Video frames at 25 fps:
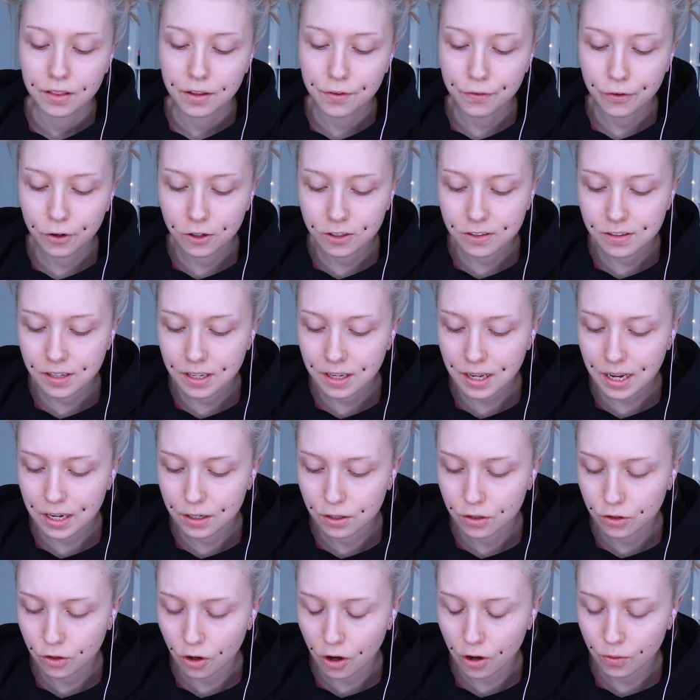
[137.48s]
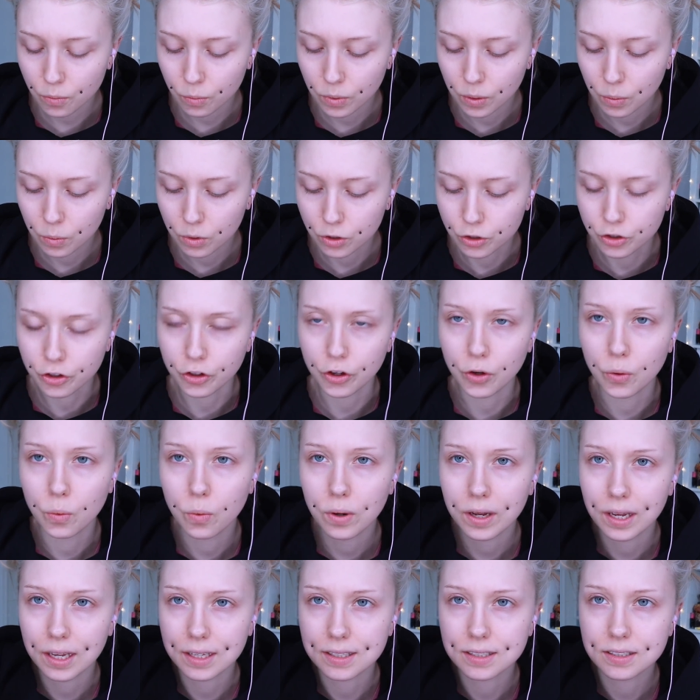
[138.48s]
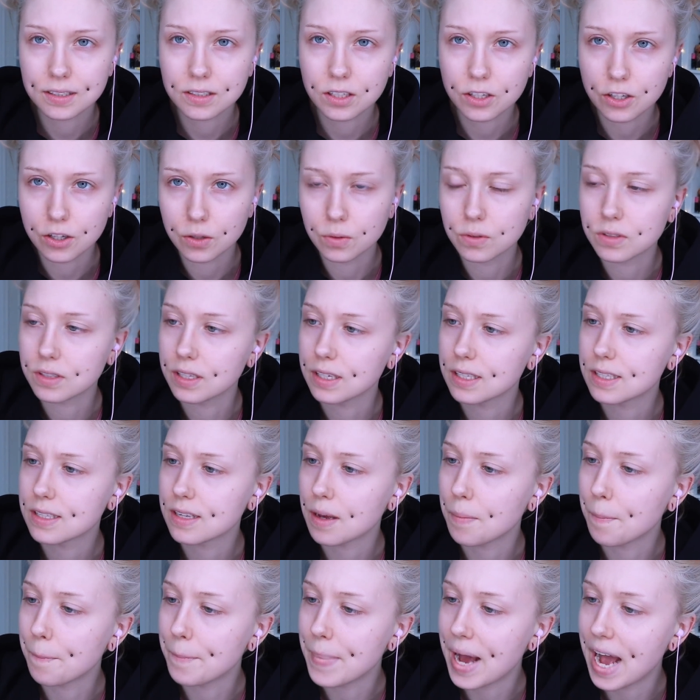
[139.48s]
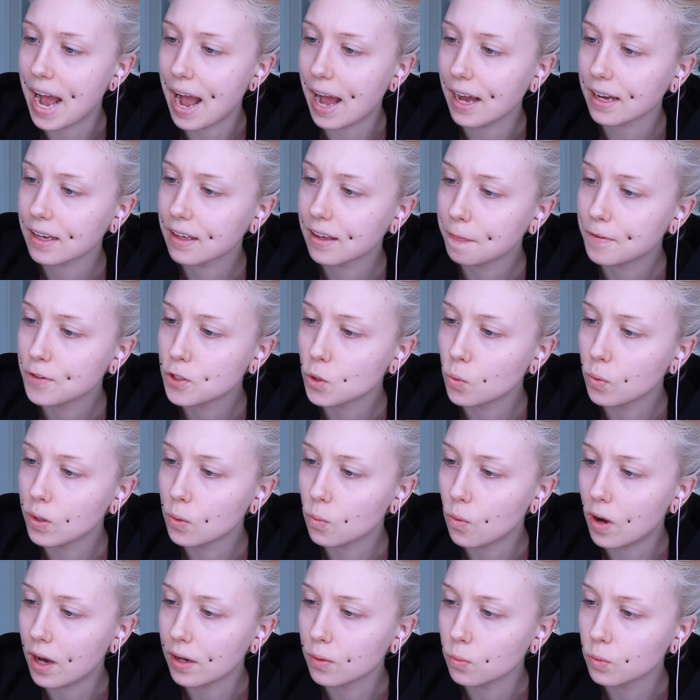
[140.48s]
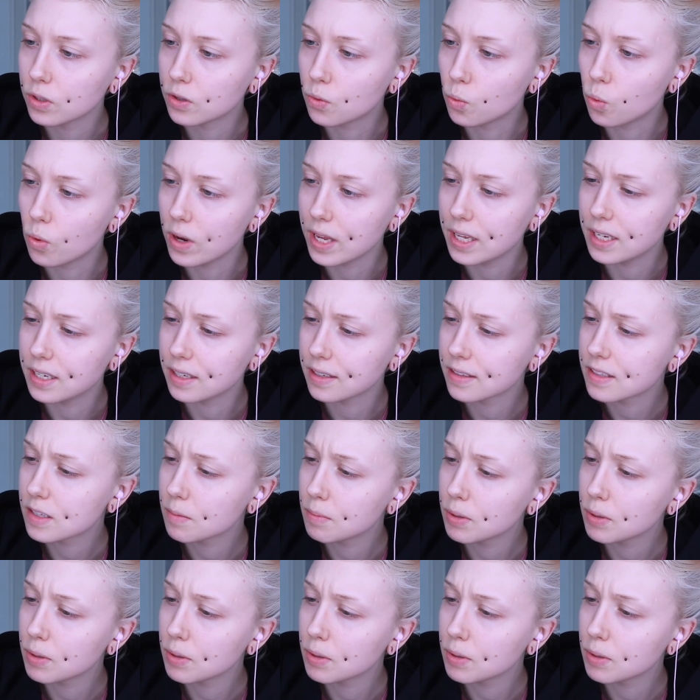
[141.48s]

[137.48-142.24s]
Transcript: The first thing I thought we would do is to use this MAC two in one with Radiance